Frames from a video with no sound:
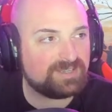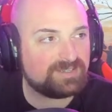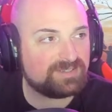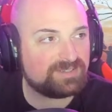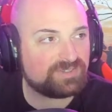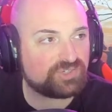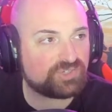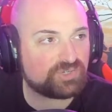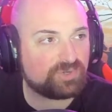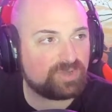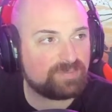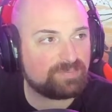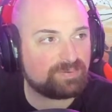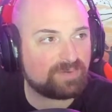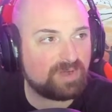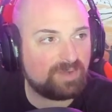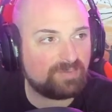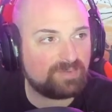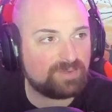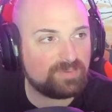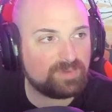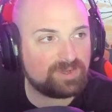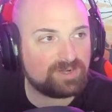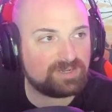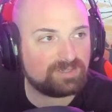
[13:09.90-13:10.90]
it, so I
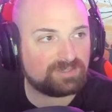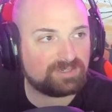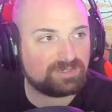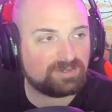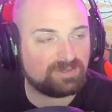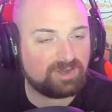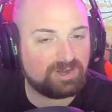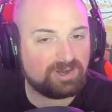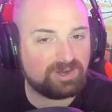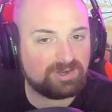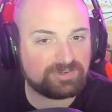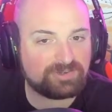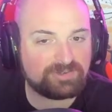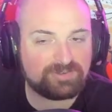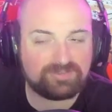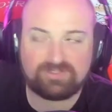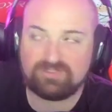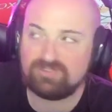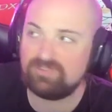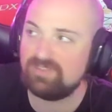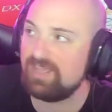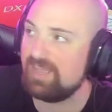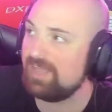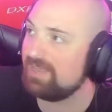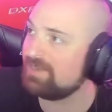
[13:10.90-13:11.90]
probably went a little harder
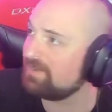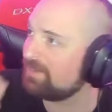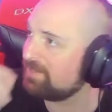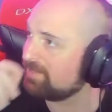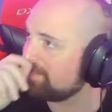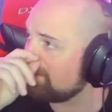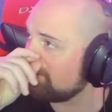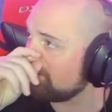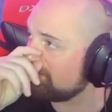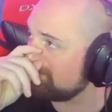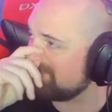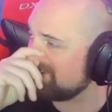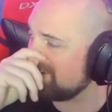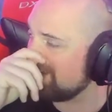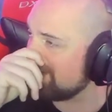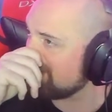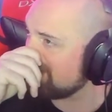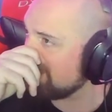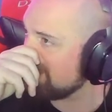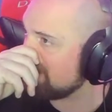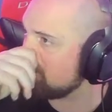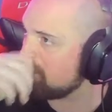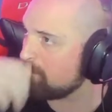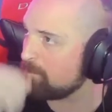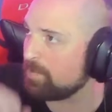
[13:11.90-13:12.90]
than that. I can't, but I
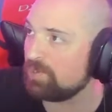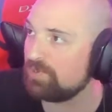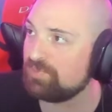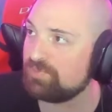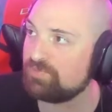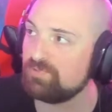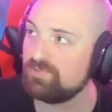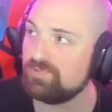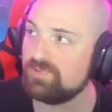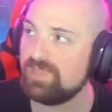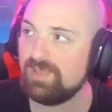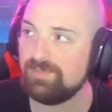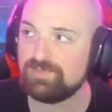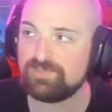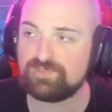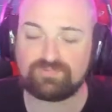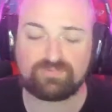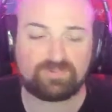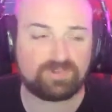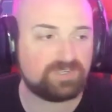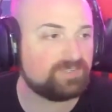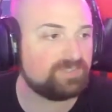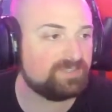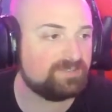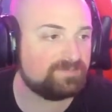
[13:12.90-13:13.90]
kind of burned through games
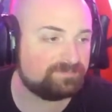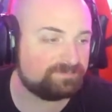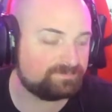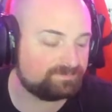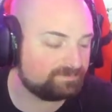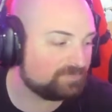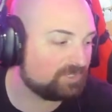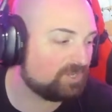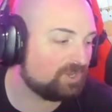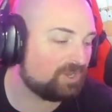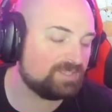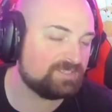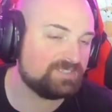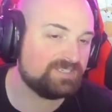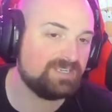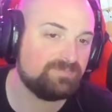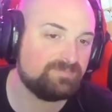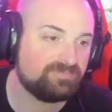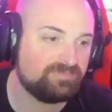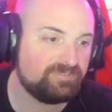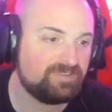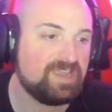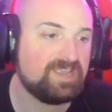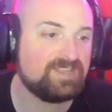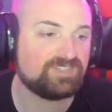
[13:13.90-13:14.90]
really
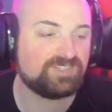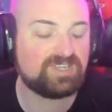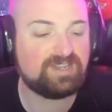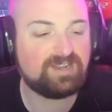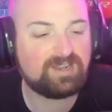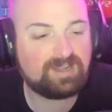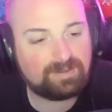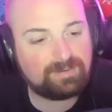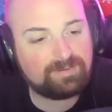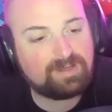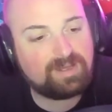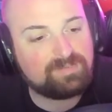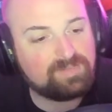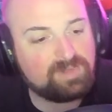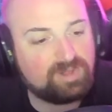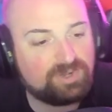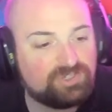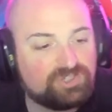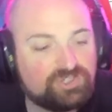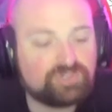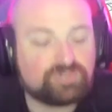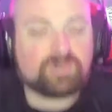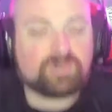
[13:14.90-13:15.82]
goddamn fast. I'm not